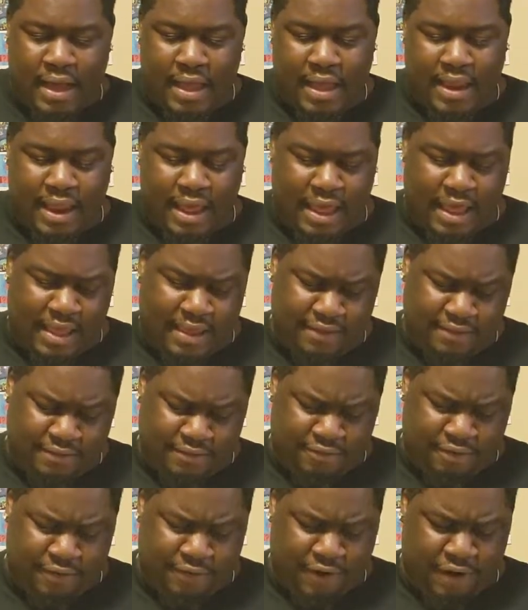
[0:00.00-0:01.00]
It has
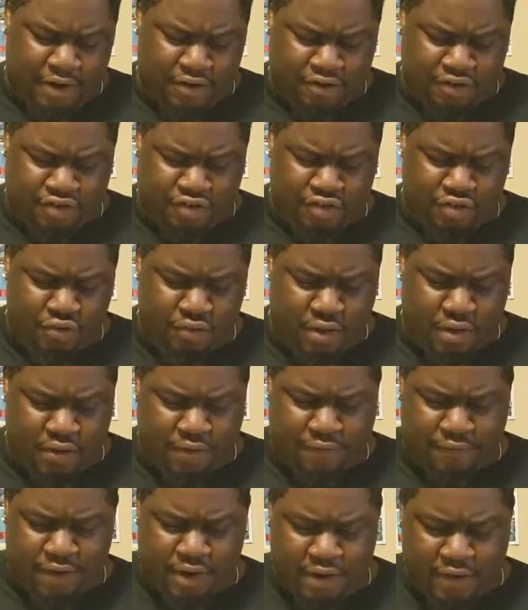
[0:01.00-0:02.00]
Street Fighter 2 on
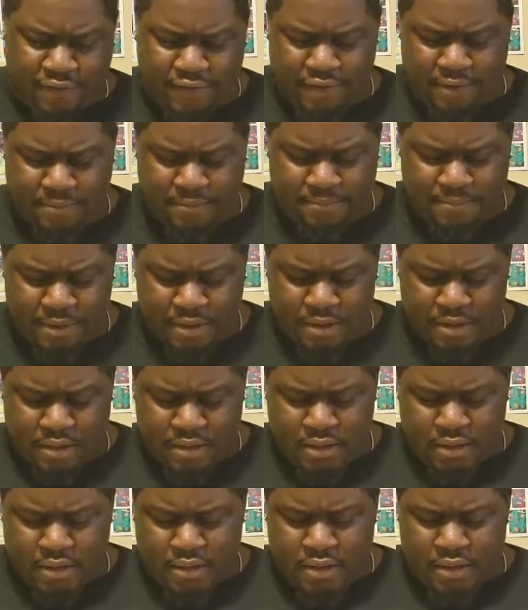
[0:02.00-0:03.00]
the front of it.
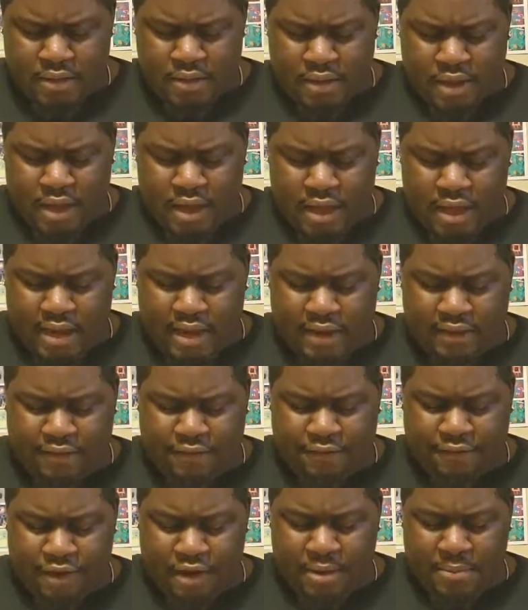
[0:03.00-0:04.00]
It is
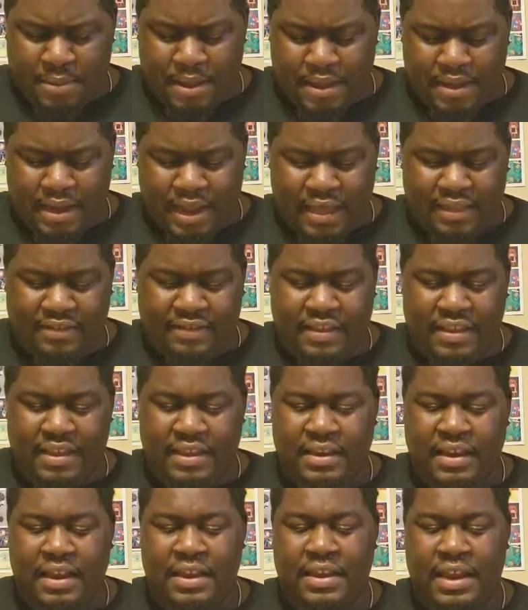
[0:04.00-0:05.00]
from
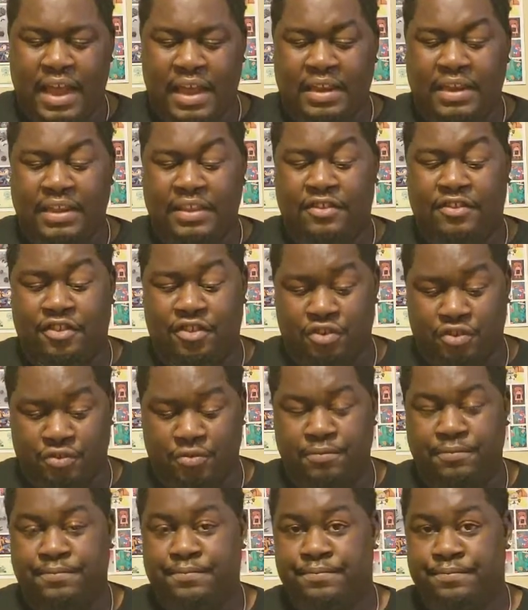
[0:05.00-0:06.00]

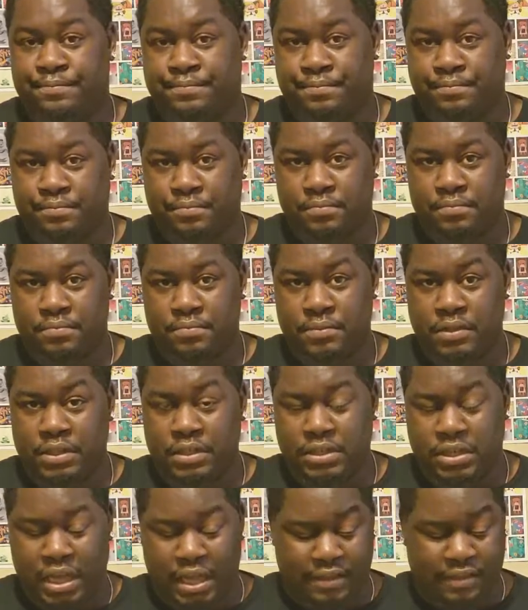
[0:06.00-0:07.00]
1992.
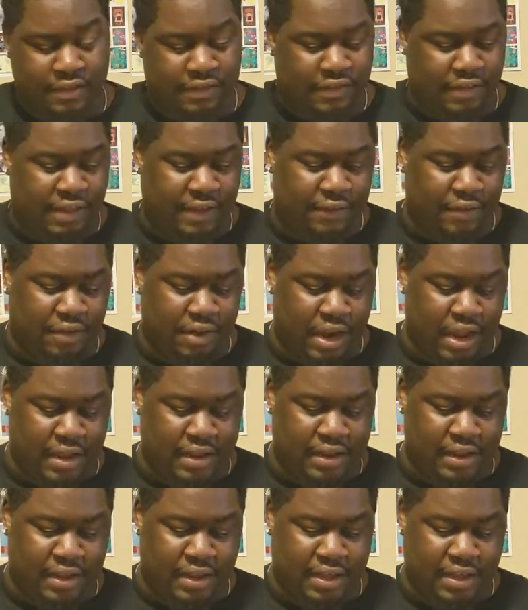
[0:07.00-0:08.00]
Okay, just to give you an
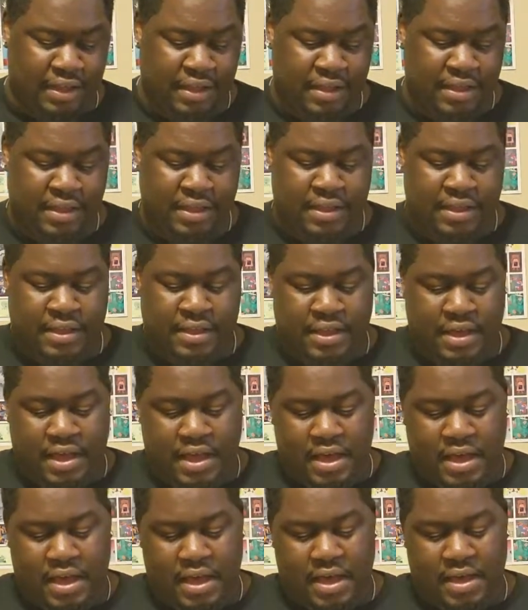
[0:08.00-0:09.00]
idea.
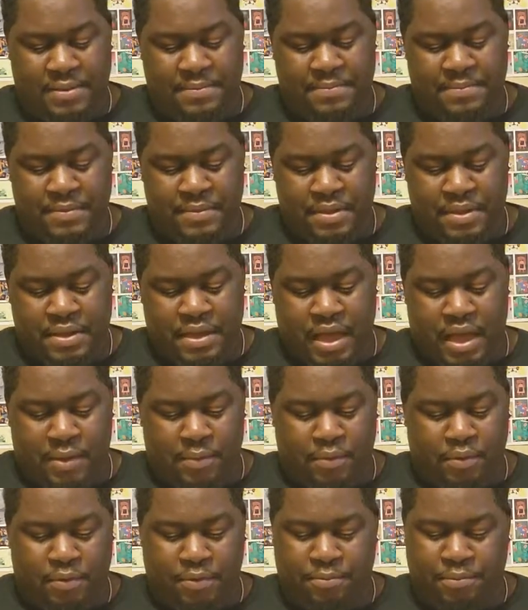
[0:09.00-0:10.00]
I
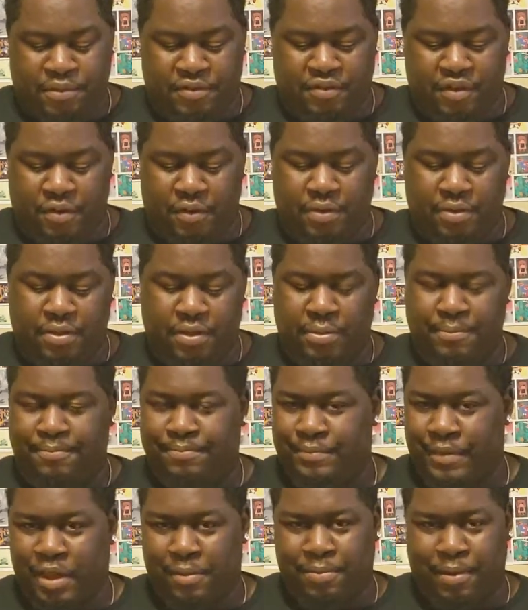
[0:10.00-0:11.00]
will be showing
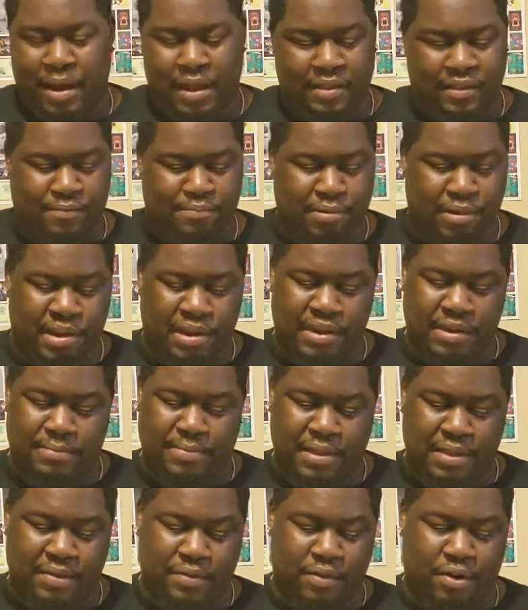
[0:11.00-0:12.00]
some, I'll probably just put it in the
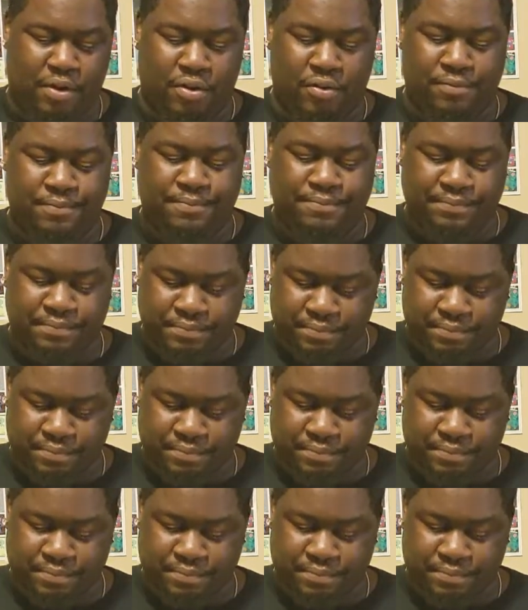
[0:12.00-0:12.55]
B-roll,